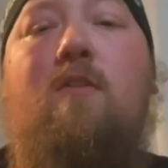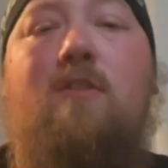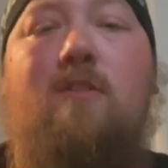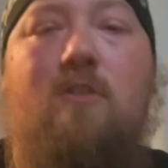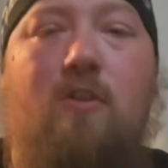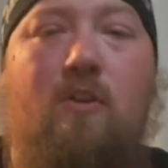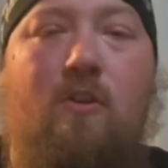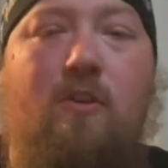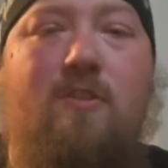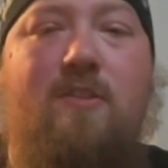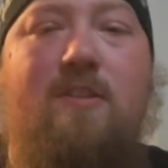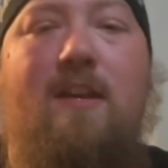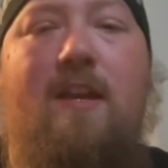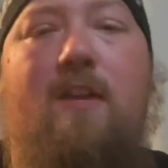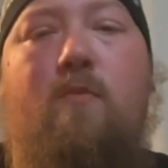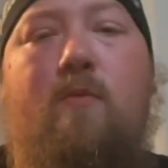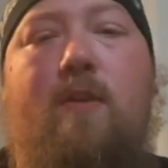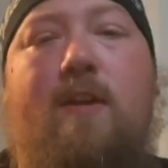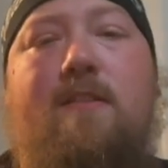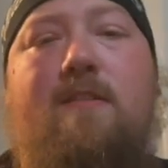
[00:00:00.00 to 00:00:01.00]
turned
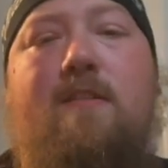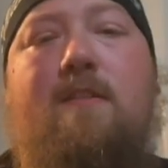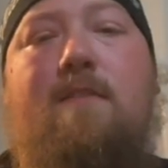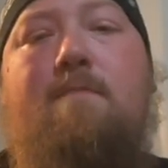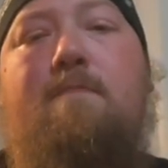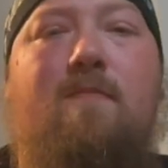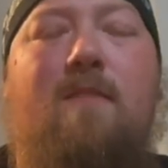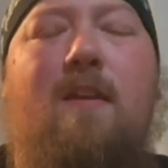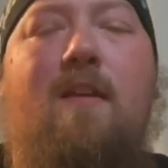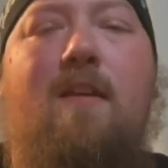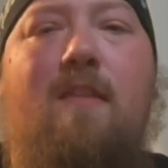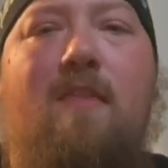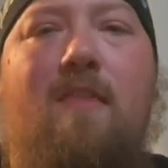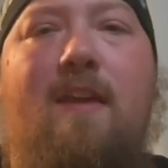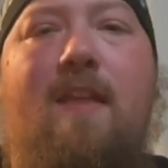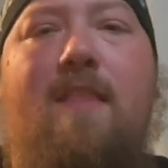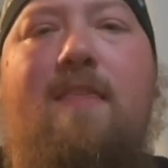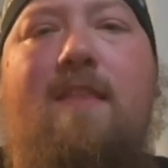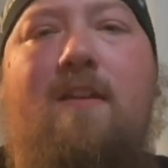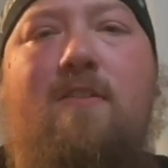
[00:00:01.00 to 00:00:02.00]
sideways.
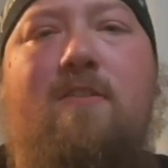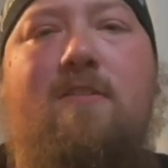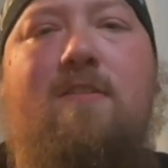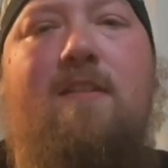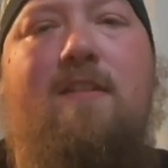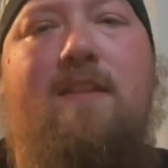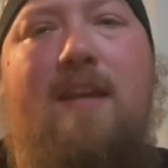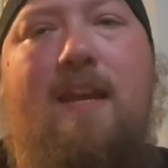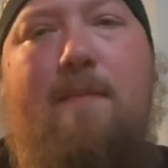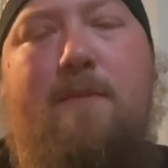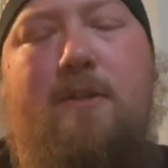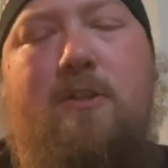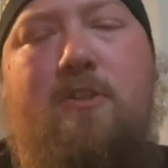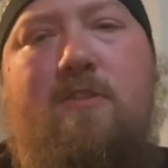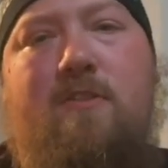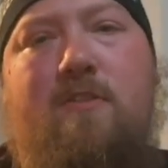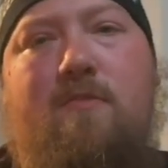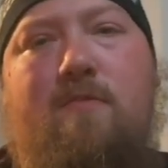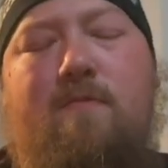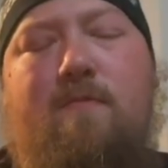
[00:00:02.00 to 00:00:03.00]
Then there is the damage
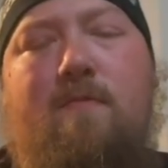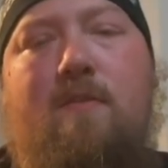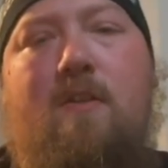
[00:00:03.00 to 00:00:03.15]
zone.